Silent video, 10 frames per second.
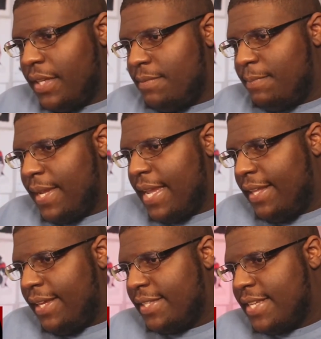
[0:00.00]
But yeah,
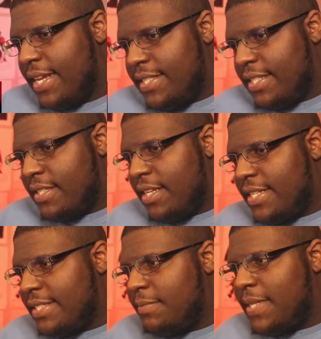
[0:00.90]
like I said, it's, it's going
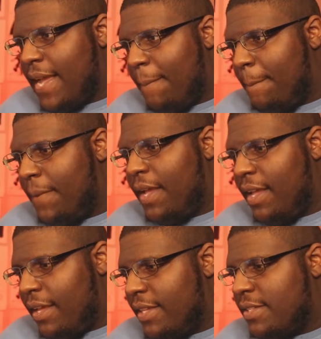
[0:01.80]
to take some time,
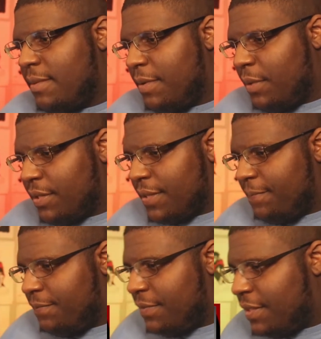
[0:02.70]
but it's going to be worth it.
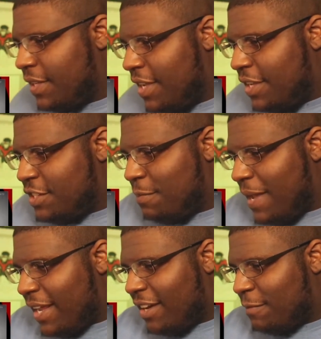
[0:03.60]
Too
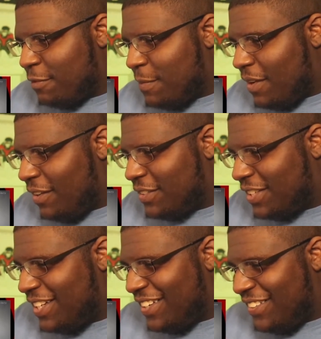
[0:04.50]
bad I come from an alternate